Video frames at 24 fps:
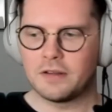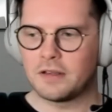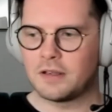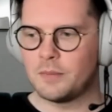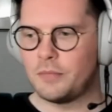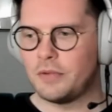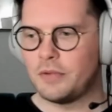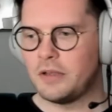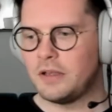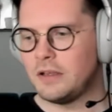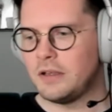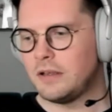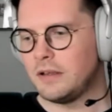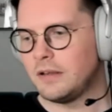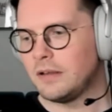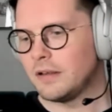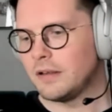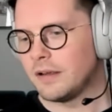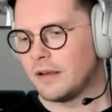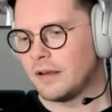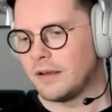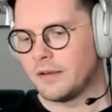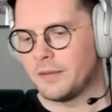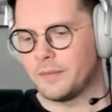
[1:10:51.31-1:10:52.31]
It can be
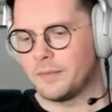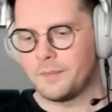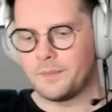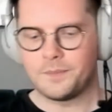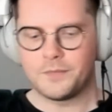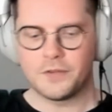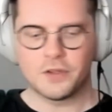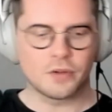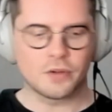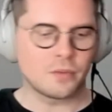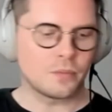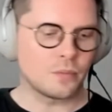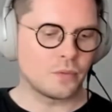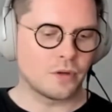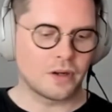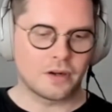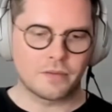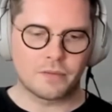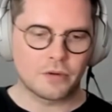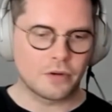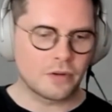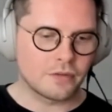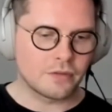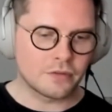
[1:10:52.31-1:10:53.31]

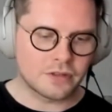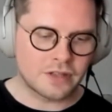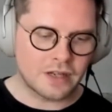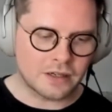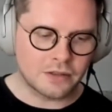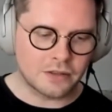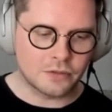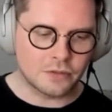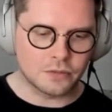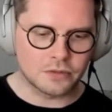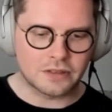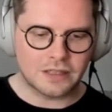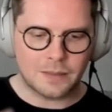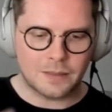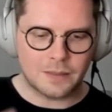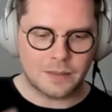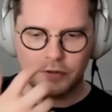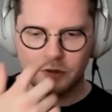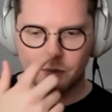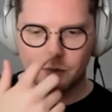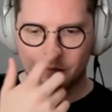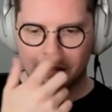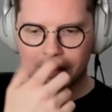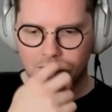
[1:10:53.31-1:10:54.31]
whatever other technical
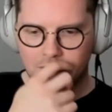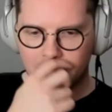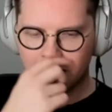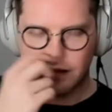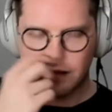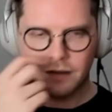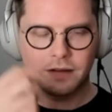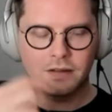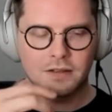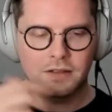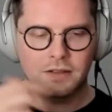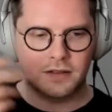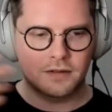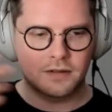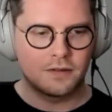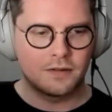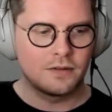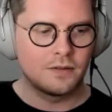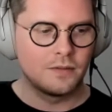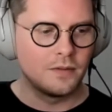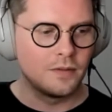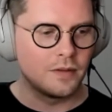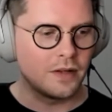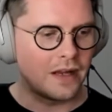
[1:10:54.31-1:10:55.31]
depth you might think. It's
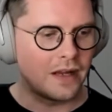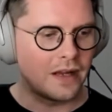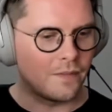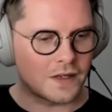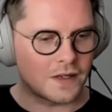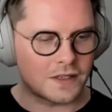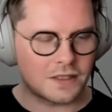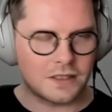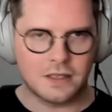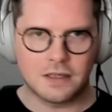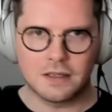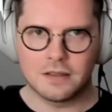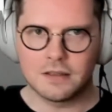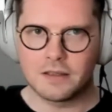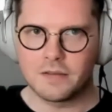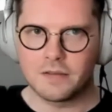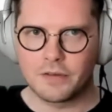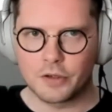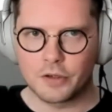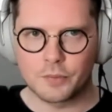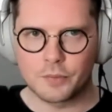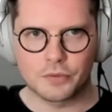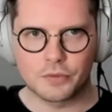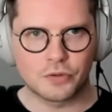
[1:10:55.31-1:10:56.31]
investing in
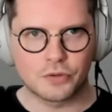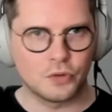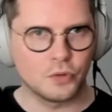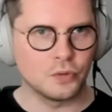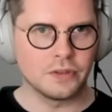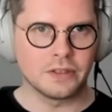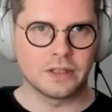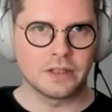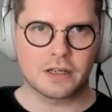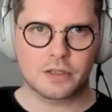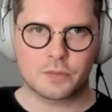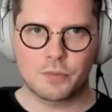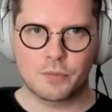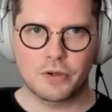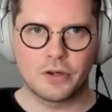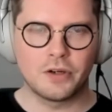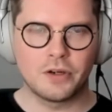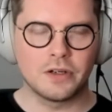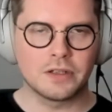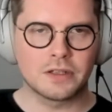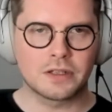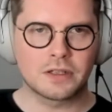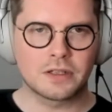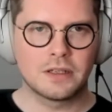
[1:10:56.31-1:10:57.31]
developer tooling
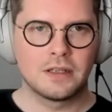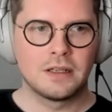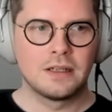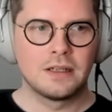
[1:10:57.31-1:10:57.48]
experience.